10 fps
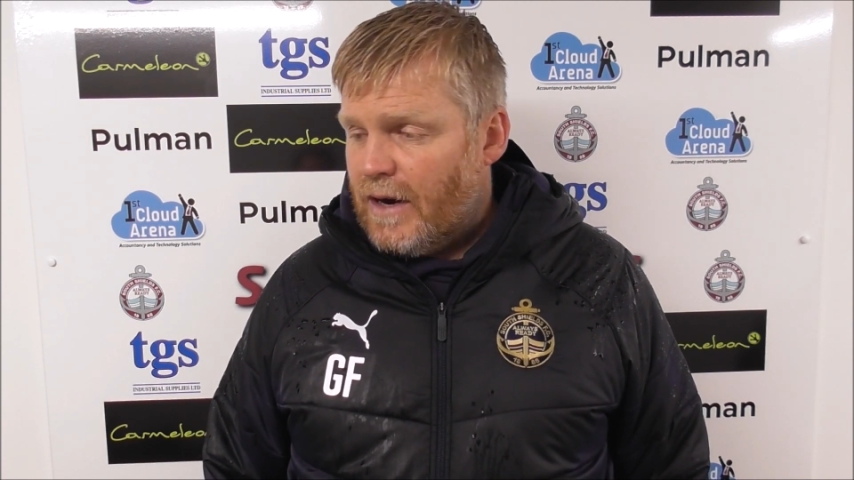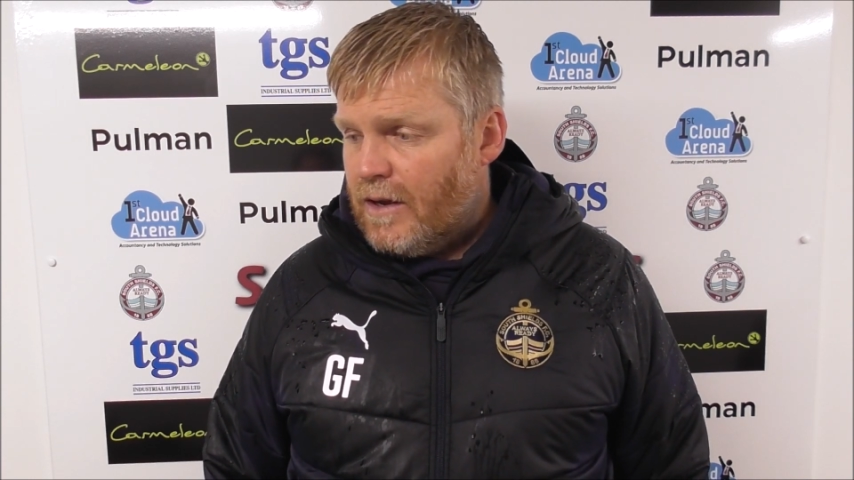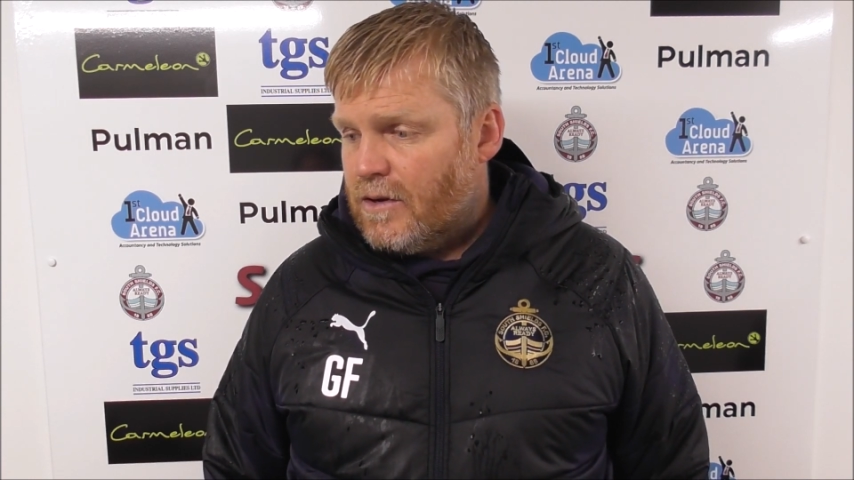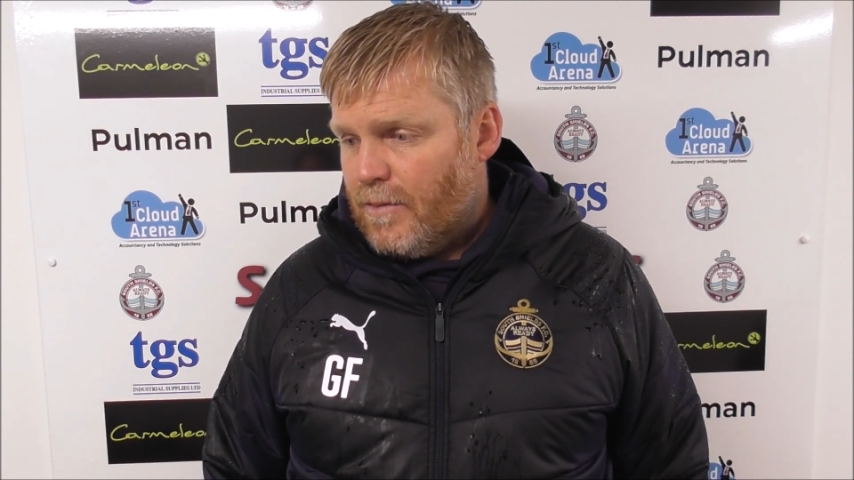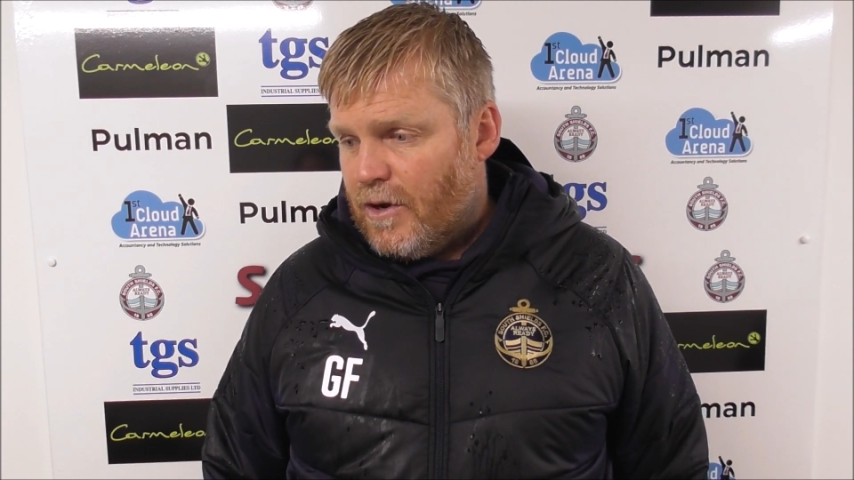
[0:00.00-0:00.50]

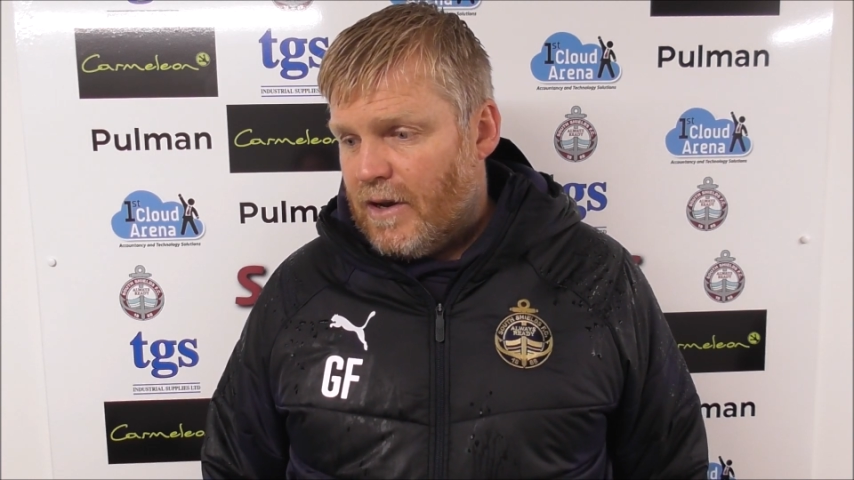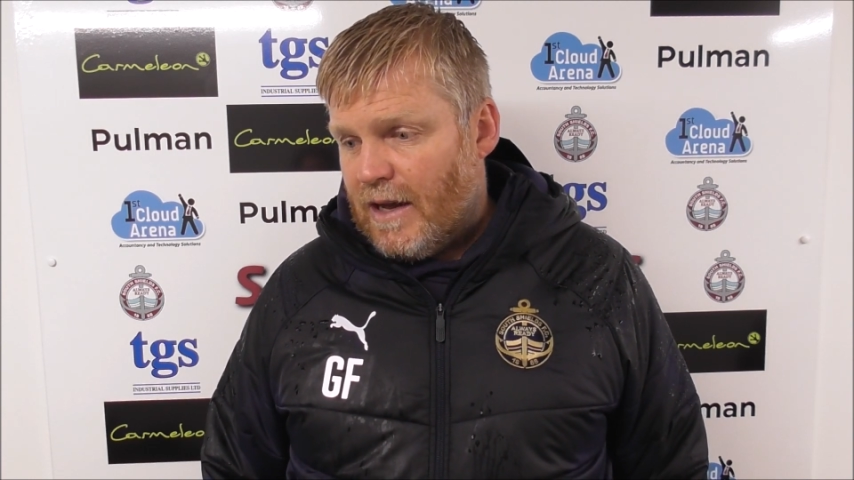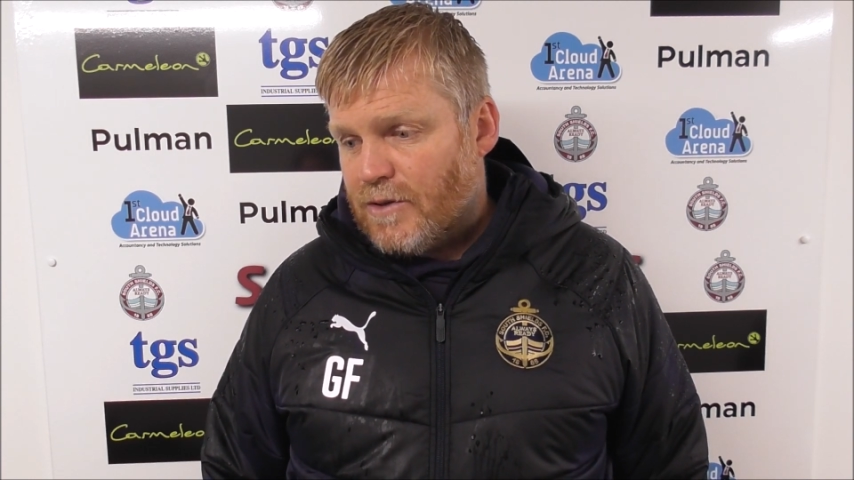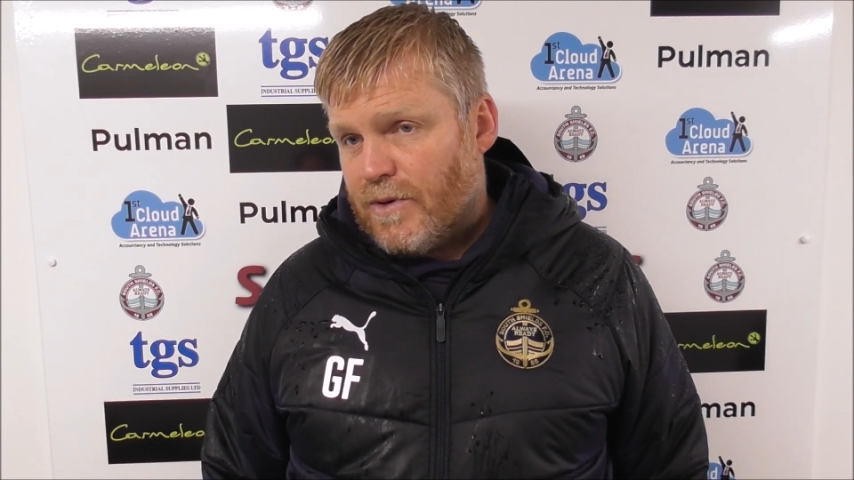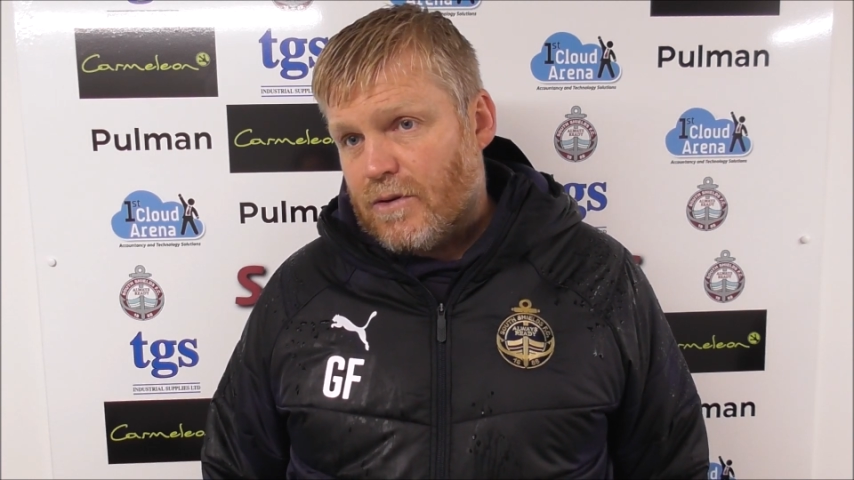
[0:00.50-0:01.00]
right, come on
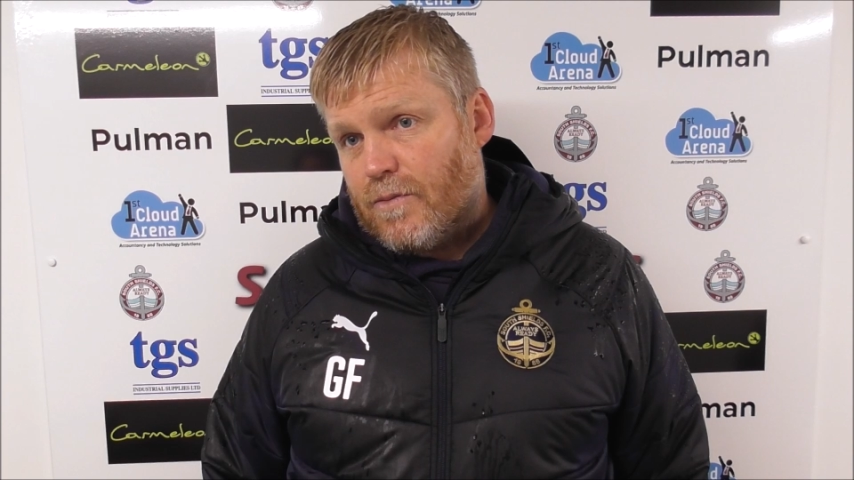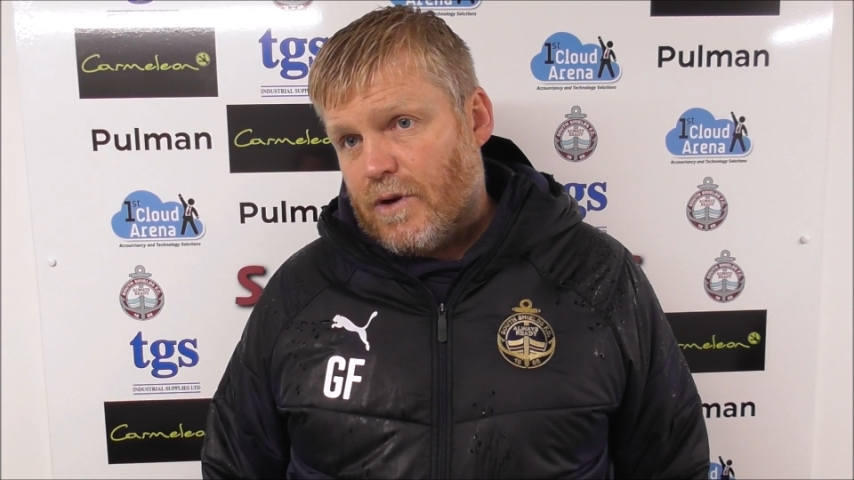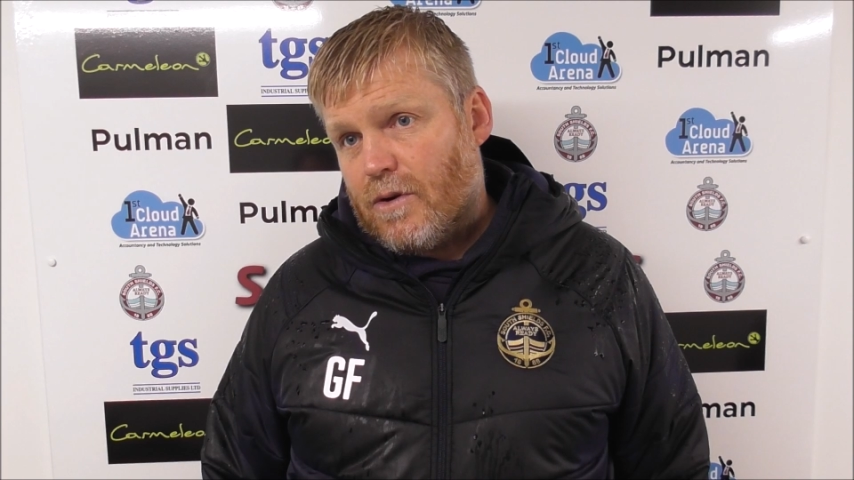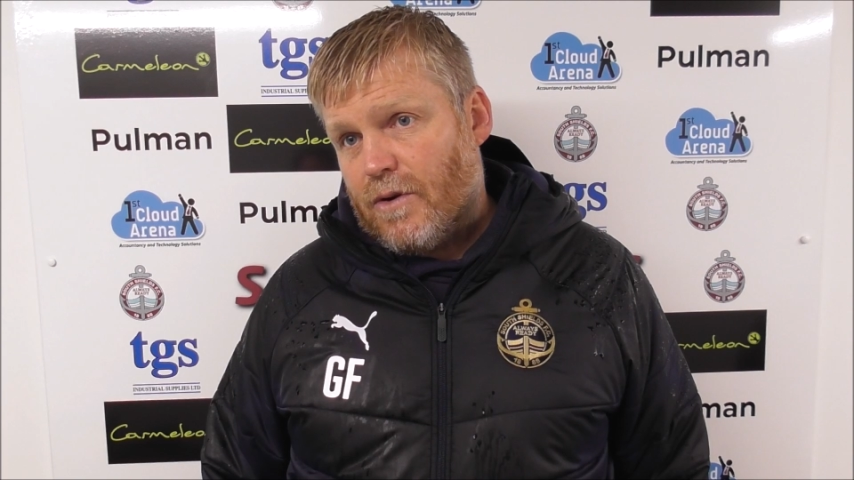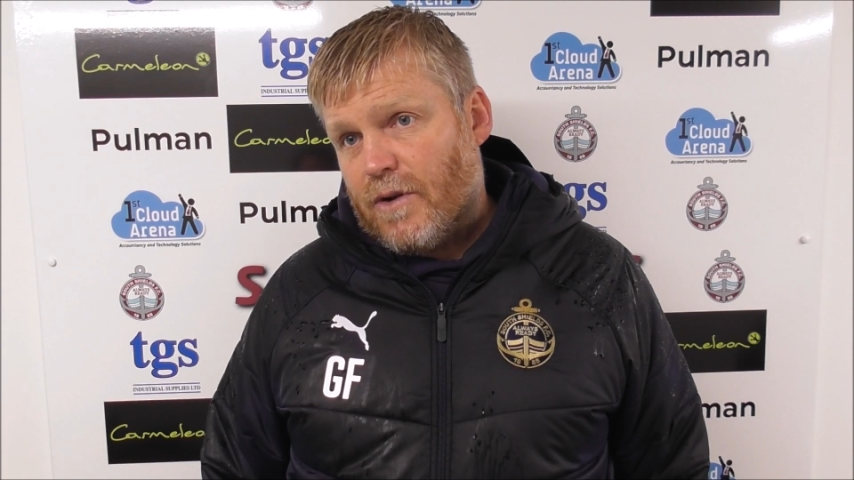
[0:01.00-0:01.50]
lads, we'll
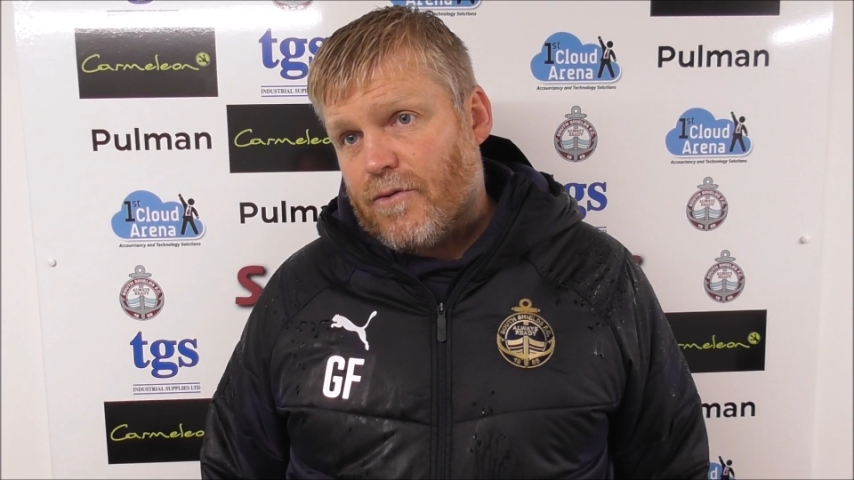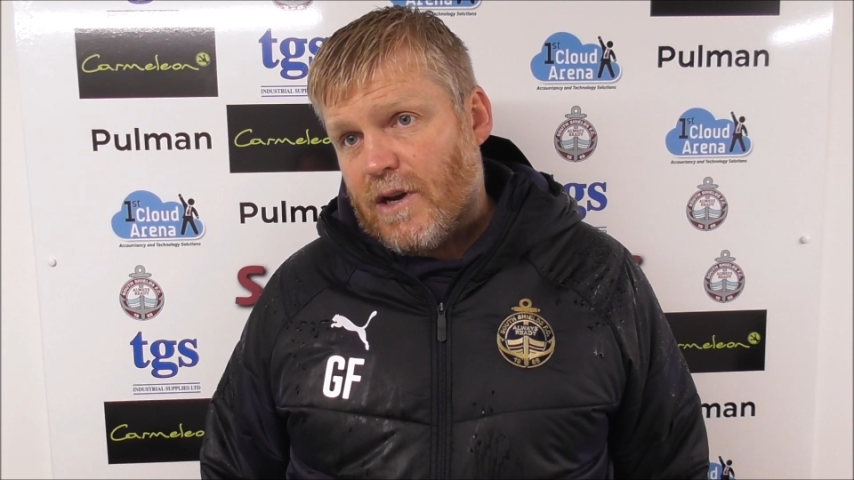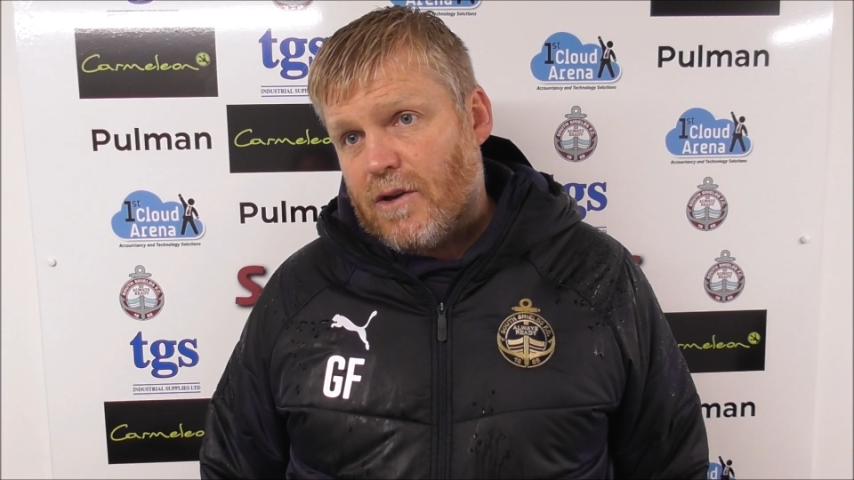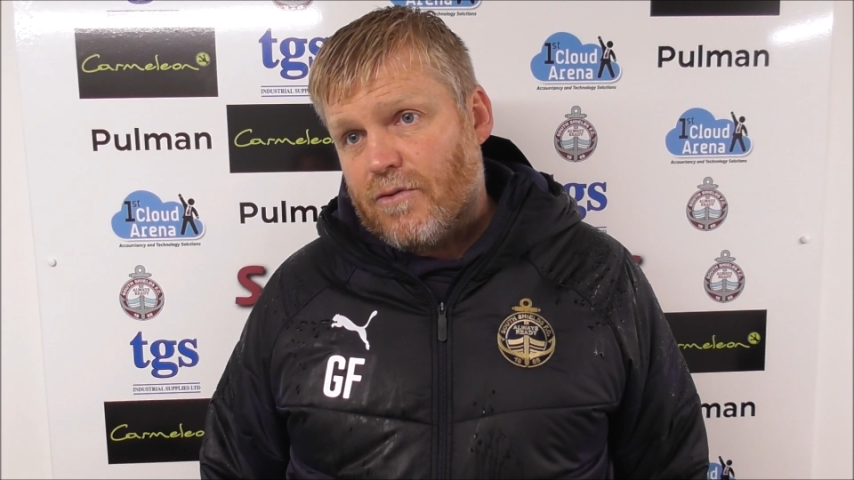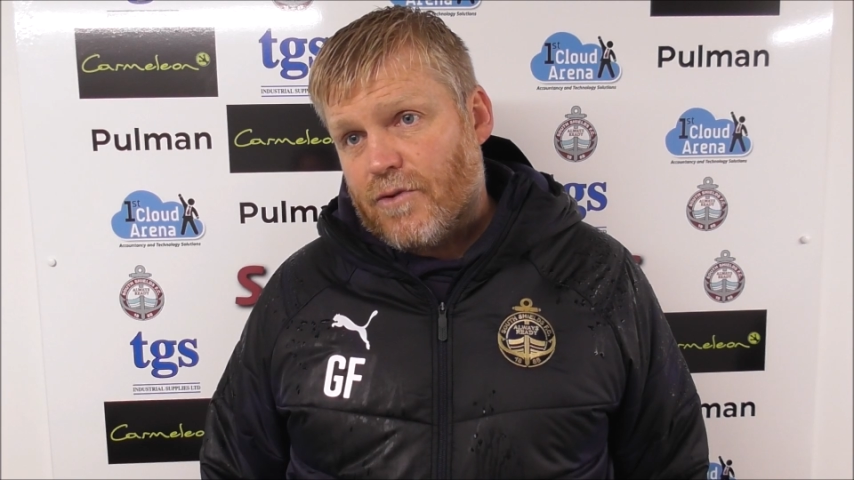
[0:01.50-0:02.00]
go on a
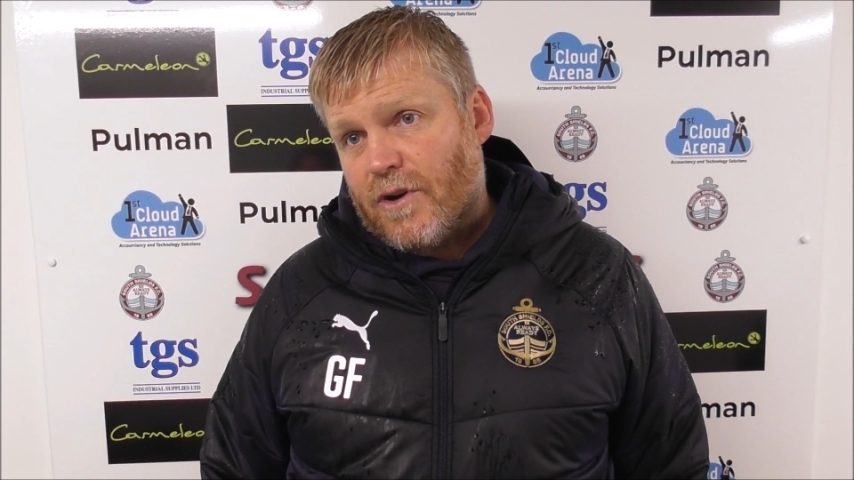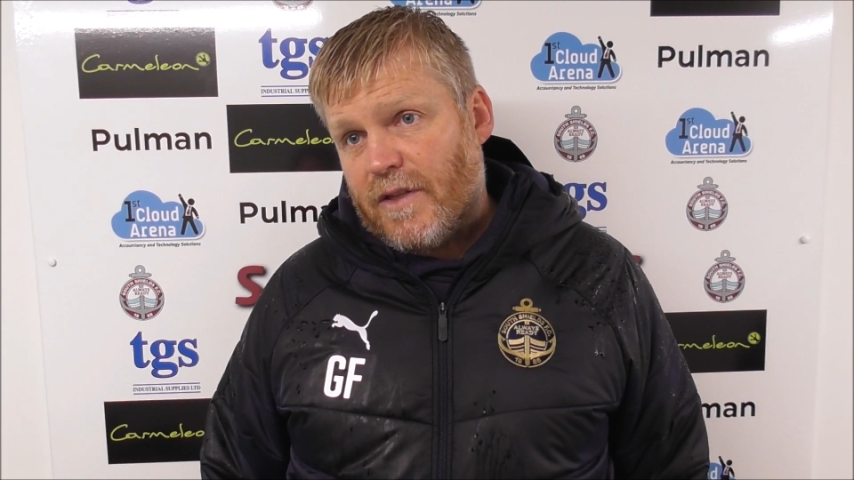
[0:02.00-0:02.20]
really good run